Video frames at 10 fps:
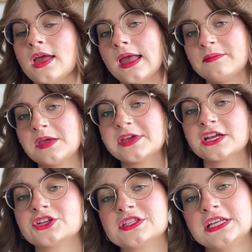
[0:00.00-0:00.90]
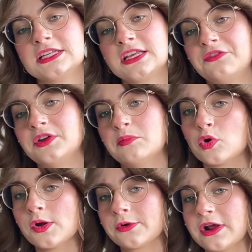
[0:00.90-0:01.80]
And maybe I just need to give it a
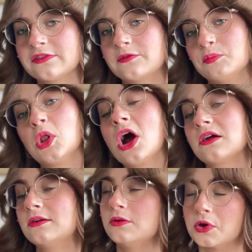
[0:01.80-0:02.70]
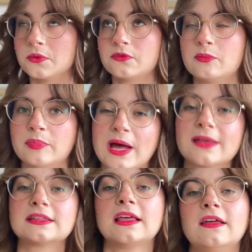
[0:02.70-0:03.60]
more aggressive block, who knows.
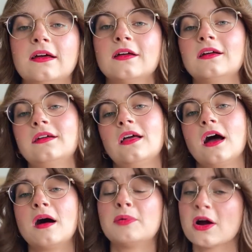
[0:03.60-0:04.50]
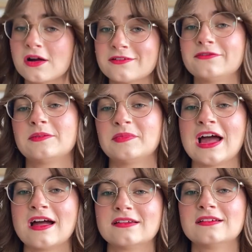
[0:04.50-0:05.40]
But apart from
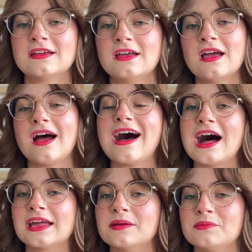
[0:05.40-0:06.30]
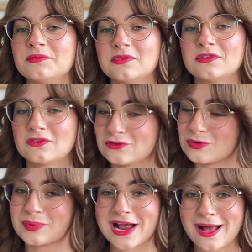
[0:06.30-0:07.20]
that, I am
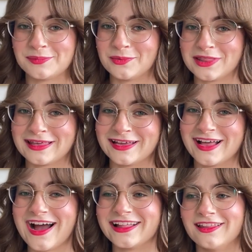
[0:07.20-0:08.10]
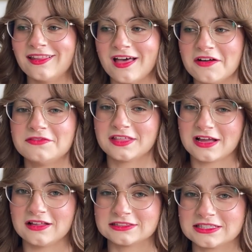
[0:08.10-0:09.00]
super happy with it. I love the
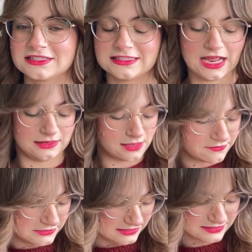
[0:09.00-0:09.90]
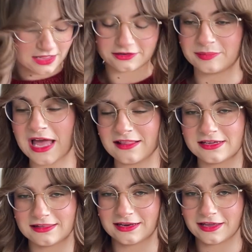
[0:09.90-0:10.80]
colors. I love this color
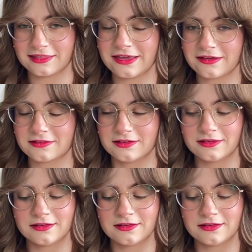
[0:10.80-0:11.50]
palette. Like, I think